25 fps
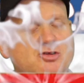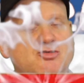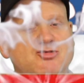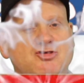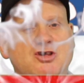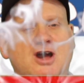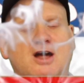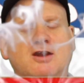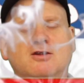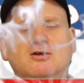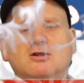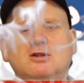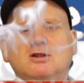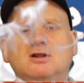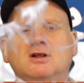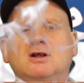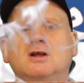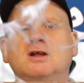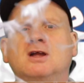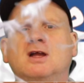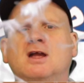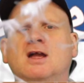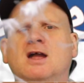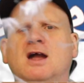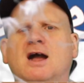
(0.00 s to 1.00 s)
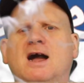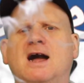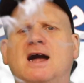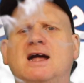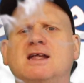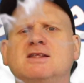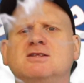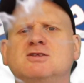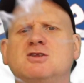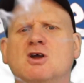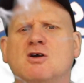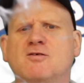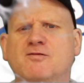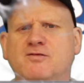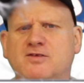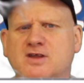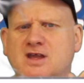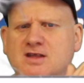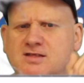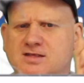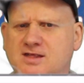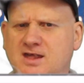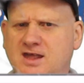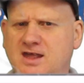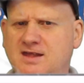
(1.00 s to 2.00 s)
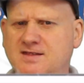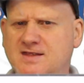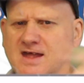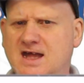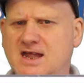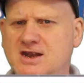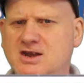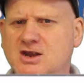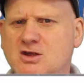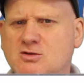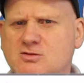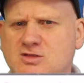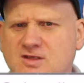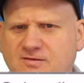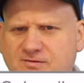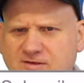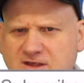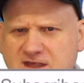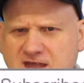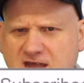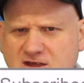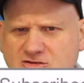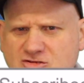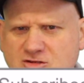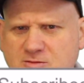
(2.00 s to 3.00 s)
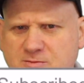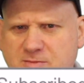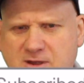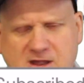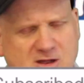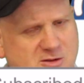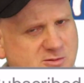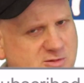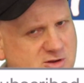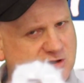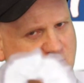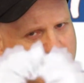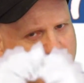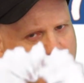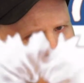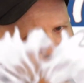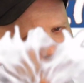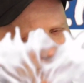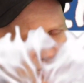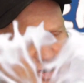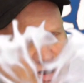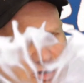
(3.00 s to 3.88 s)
the channel, and don't forget to hit that notification bell, because you want